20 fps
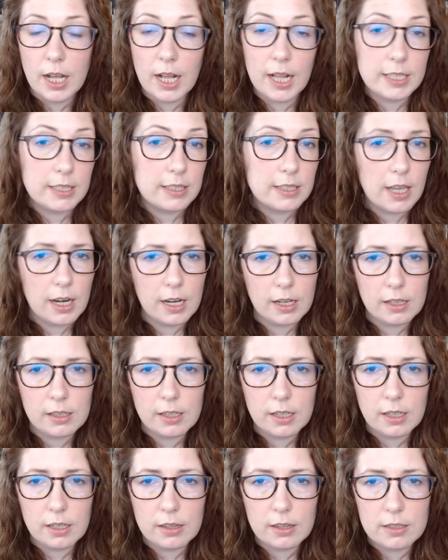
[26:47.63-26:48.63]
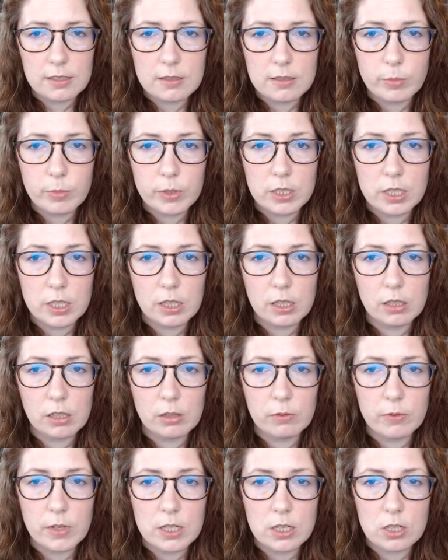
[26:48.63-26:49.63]
Aesthetically, this
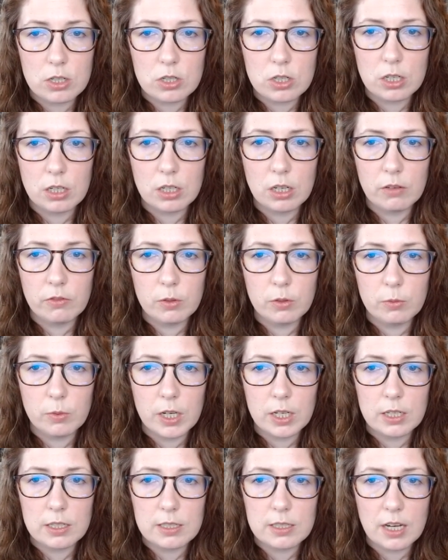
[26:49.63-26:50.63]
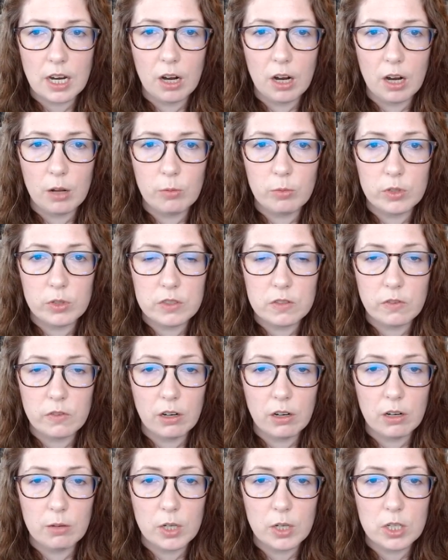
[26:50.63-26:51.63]
particular rendition of the winged scarab was
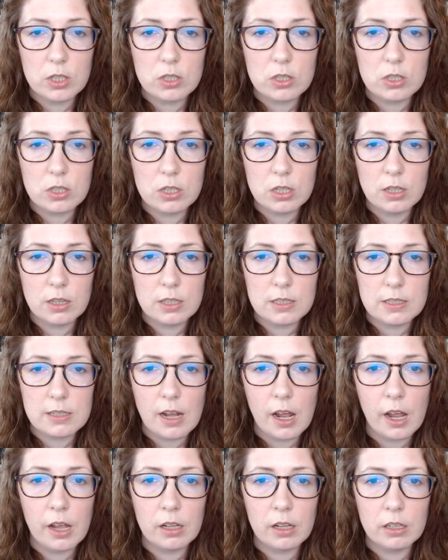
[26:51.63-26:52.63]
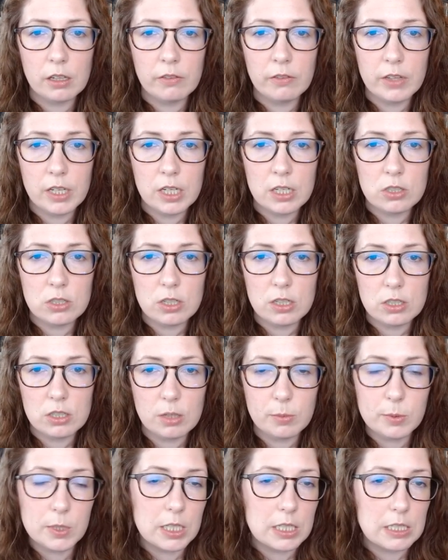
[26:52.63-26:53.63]
very much in the style of the ancient
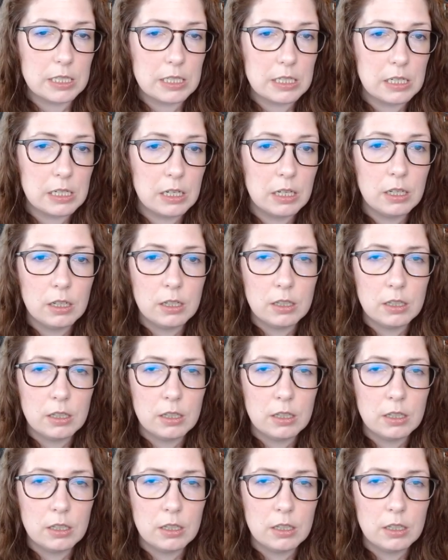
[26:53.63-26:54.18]
Egyptians.